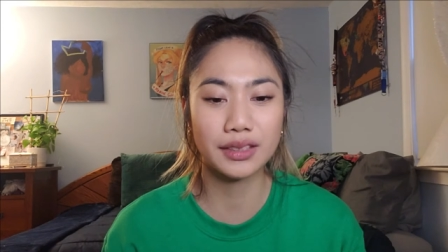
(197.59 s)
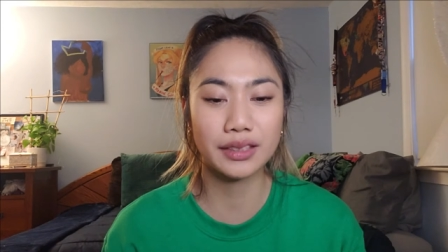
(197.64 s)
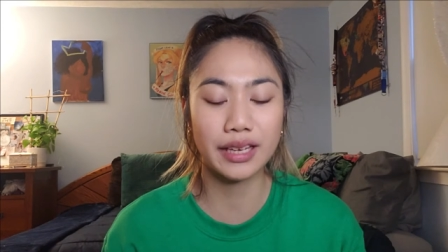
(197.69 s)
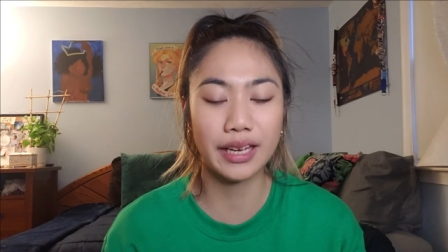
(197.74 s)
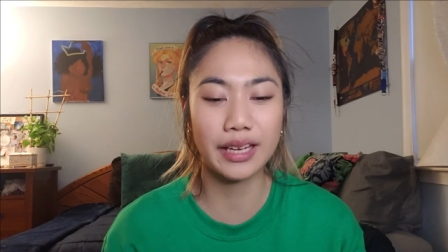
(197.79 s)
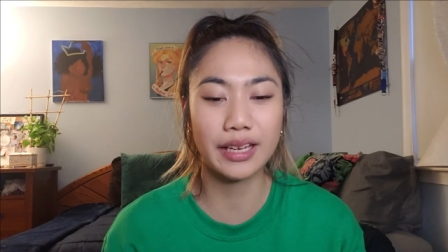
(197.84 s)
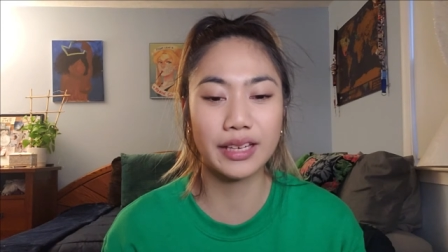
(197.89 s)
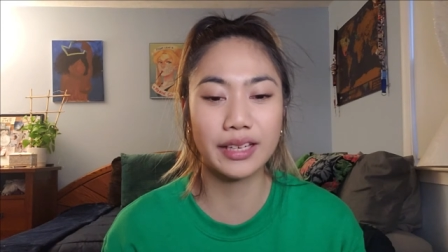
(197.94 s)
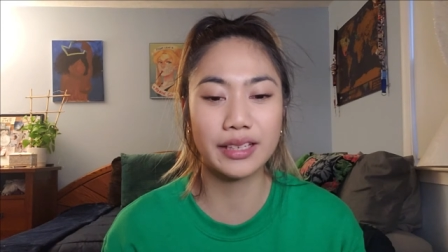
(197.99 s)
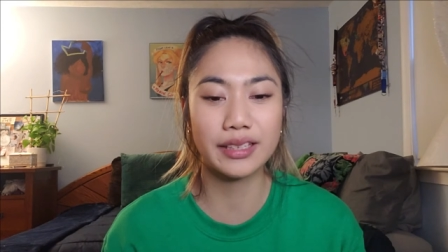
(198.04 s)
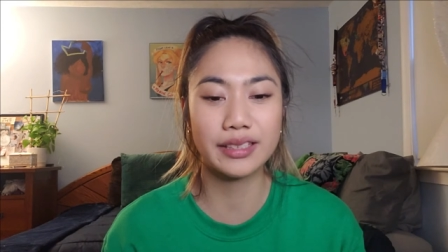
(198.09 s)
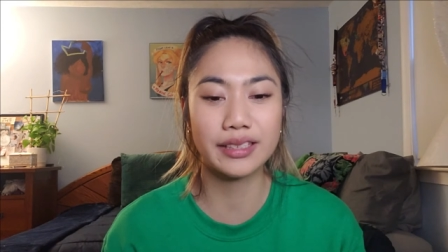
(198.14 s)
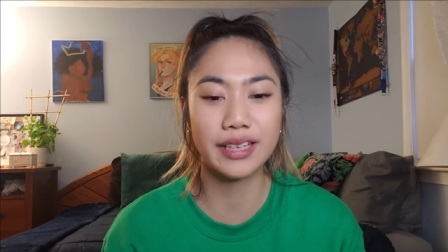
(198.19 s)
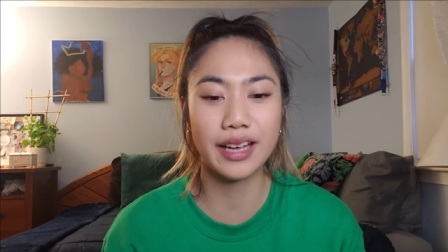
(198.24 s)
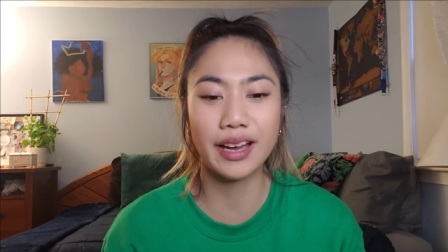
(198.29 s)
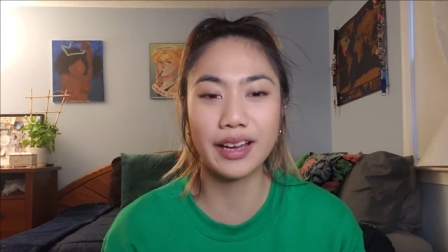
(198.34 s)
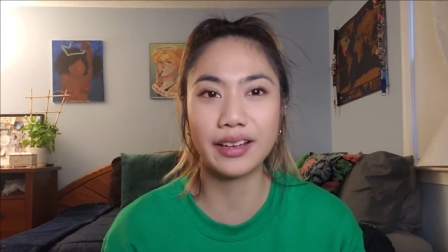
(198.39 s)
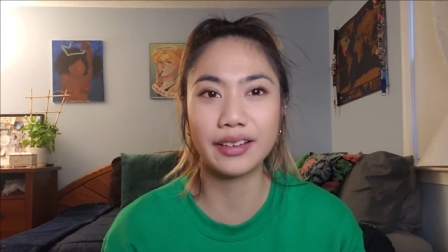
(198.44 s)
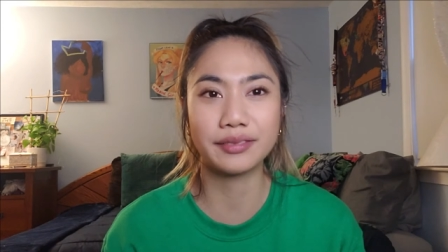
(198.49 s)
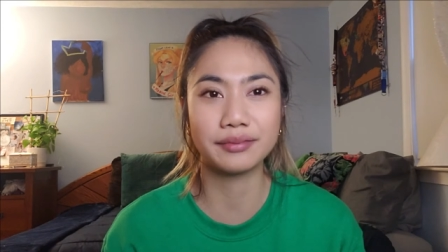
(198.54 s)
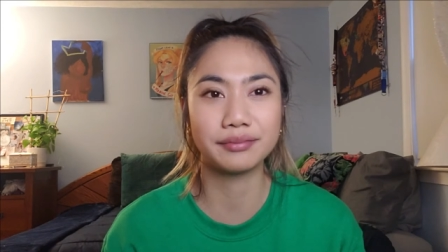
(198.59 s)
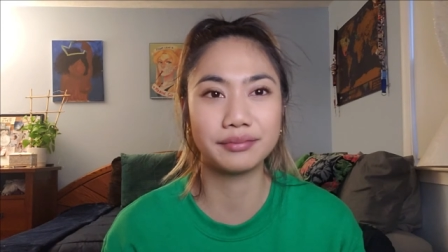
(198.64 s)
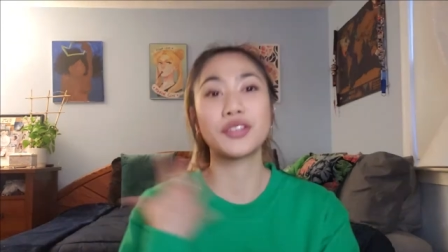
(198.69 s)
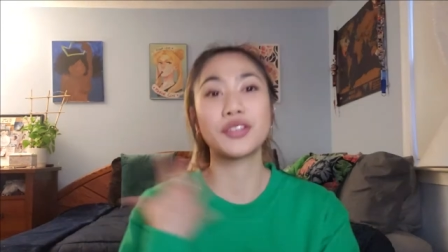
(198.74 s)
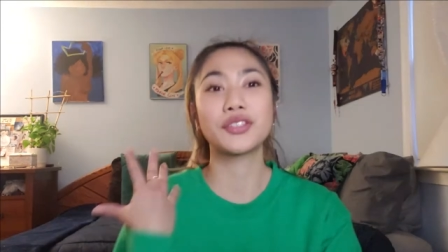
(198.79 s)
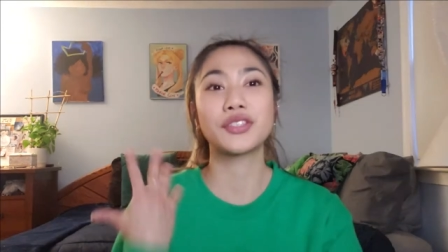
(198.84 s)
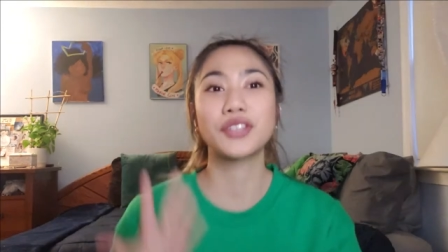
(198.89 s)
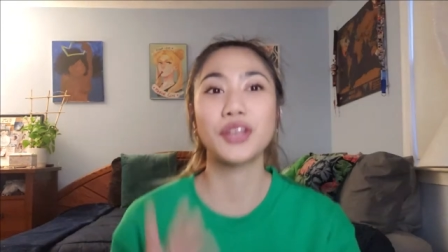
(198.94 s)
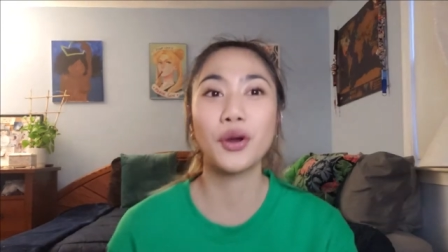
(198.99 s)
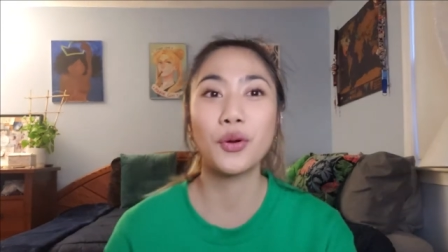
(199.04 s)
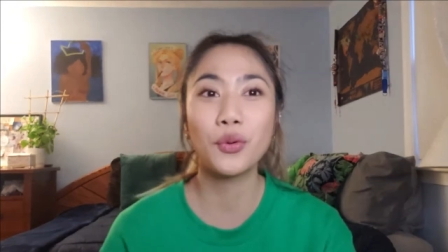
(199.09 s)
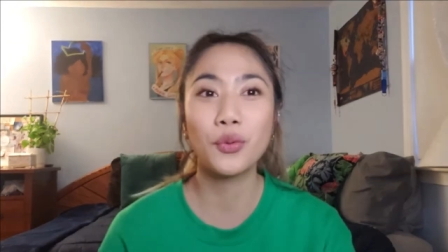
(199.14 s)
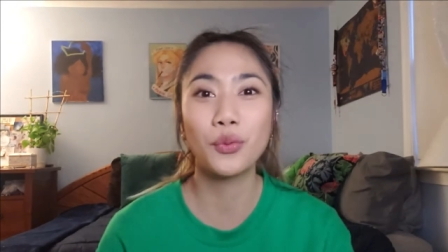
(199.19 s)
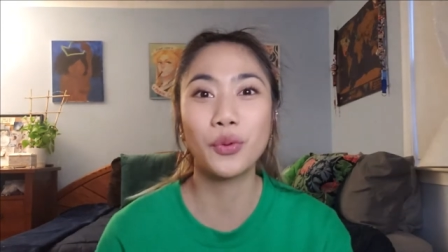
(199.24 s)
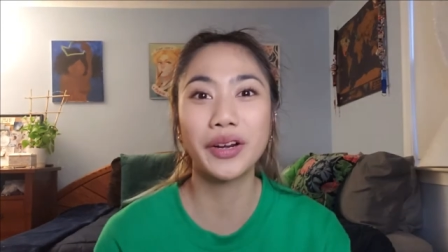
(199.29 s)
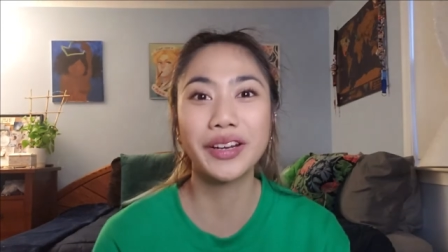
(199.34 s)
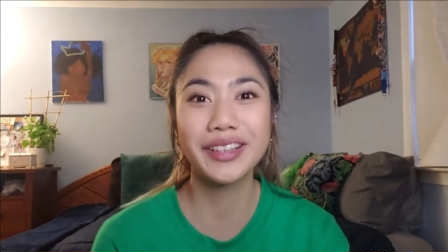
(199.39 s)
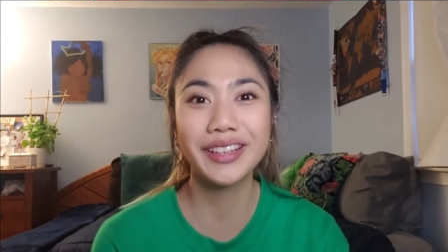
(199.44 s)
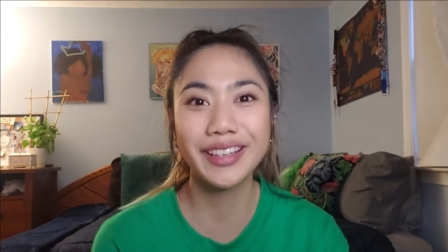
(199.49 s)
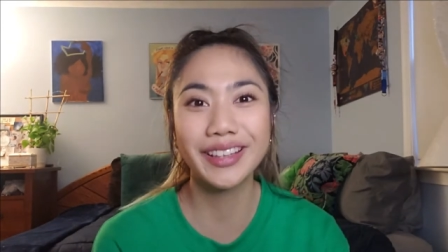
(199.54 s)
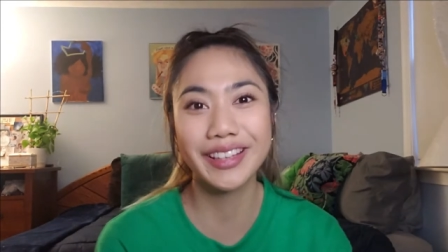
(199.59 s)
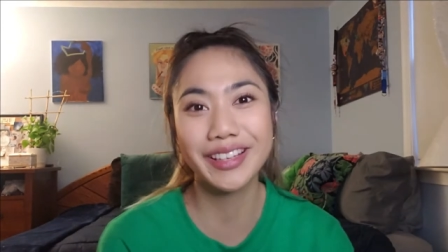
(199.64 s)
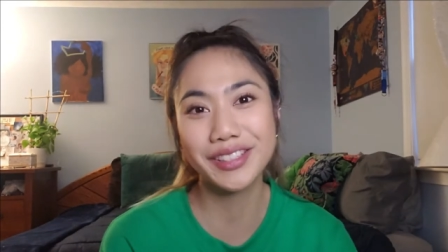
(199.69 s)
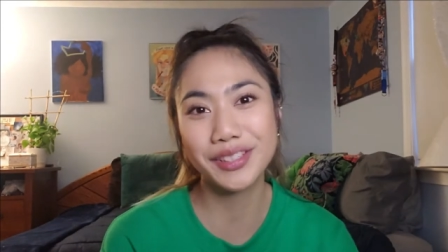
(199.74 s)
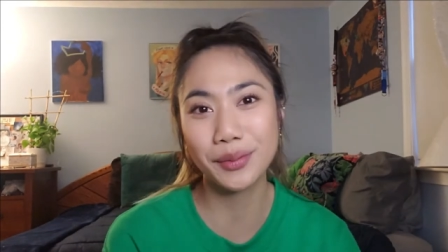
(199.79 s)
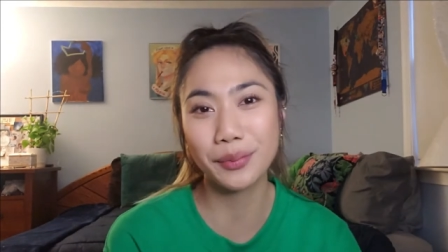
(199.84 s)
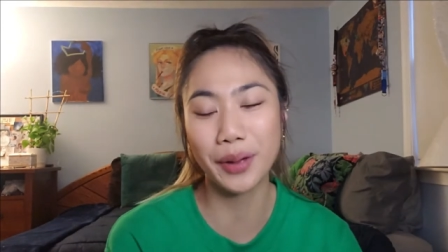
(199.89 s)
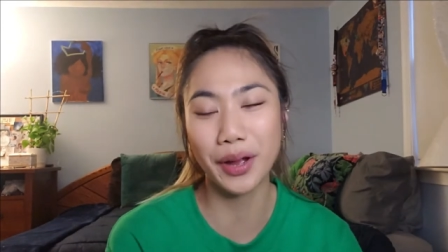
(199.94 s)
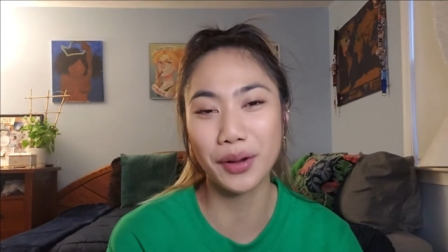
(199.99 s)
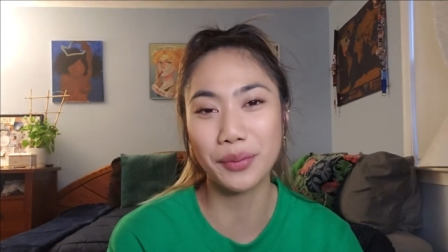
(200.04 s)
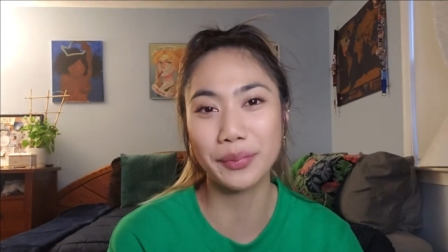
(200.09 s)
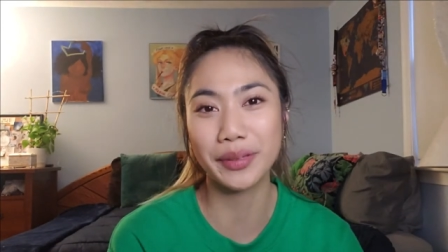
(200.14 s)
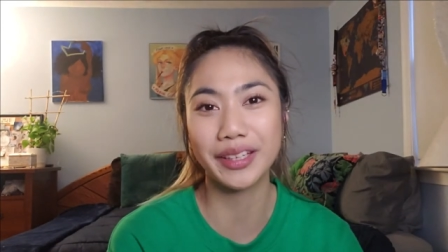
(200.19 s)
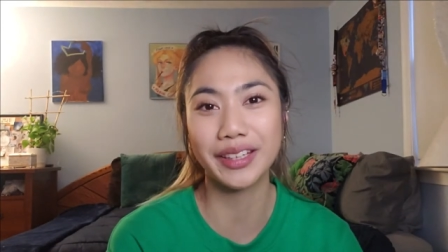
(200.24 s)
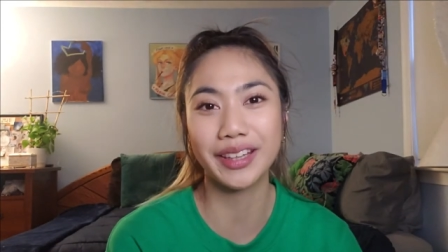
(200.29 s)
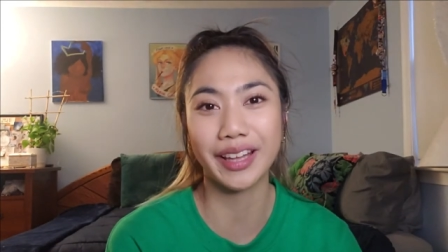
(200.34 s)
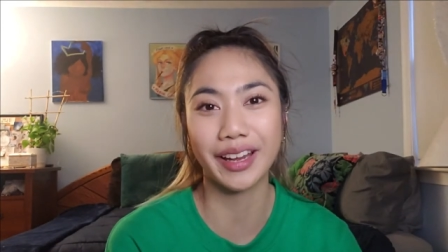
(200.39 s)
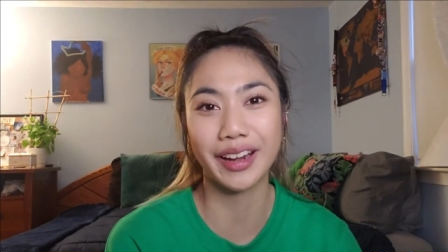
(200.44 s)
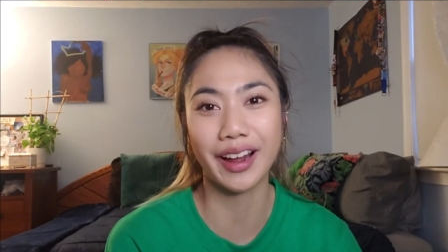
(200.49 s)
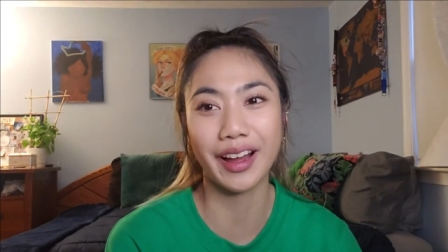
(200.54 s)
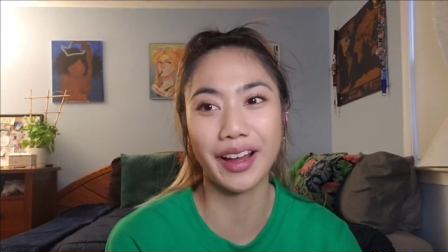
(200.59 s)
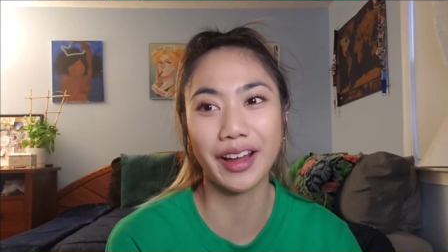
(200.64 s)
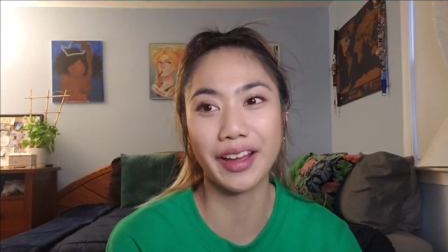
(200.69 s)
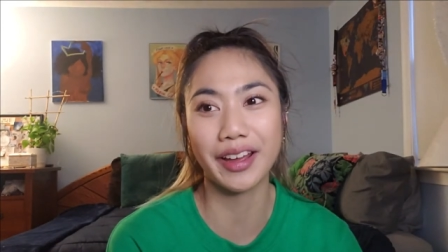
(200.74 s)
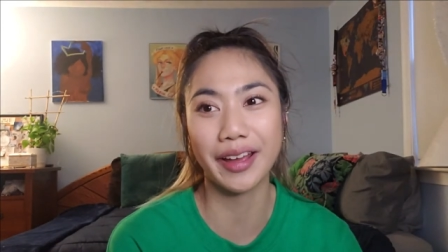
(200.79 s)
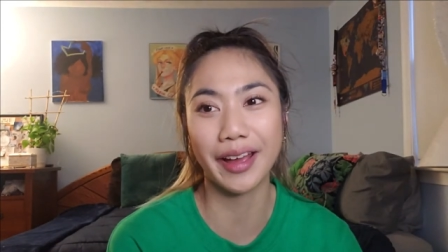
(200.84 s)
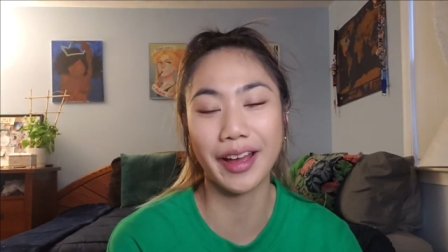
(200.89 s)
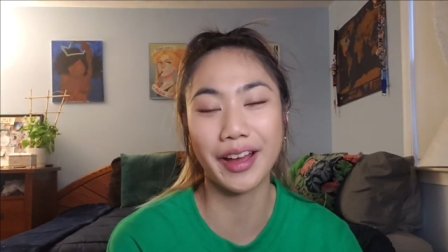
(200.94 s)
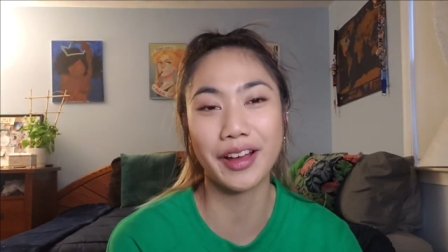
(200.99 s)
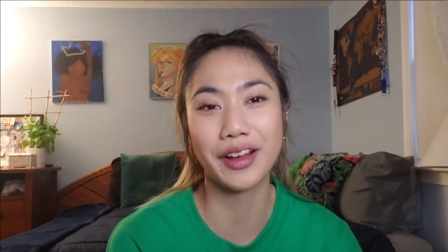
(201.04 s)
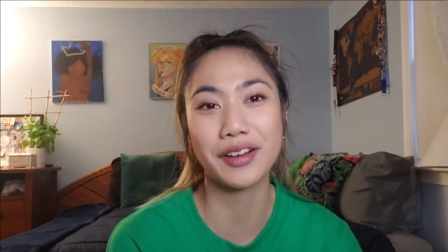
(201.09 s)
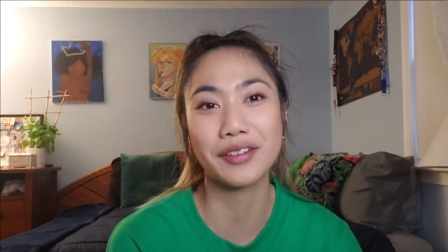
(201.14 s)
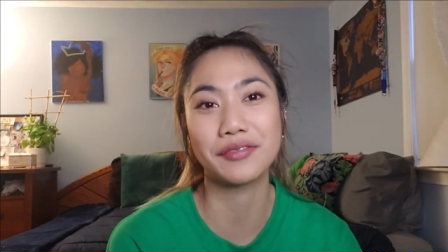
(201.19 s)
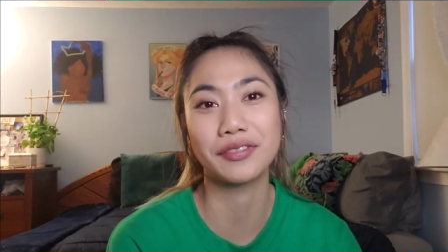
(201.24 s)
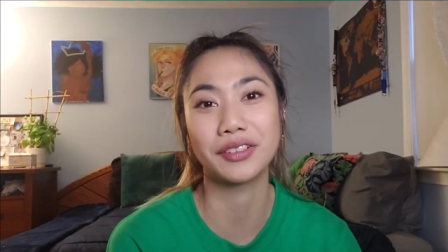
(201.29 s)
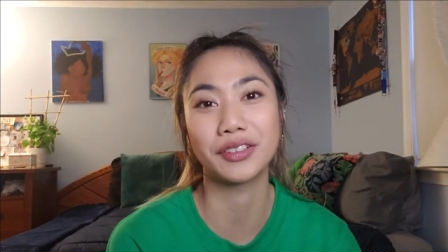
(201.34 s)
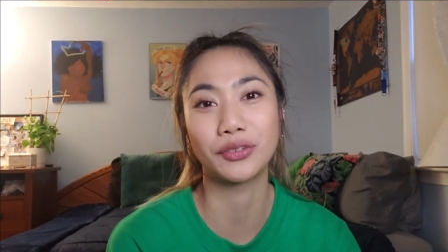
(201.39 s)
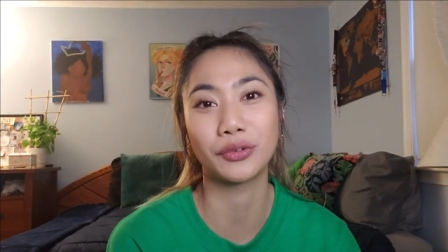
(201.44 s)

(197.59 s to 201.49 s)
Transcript: and yeah, so one of the things about me that I have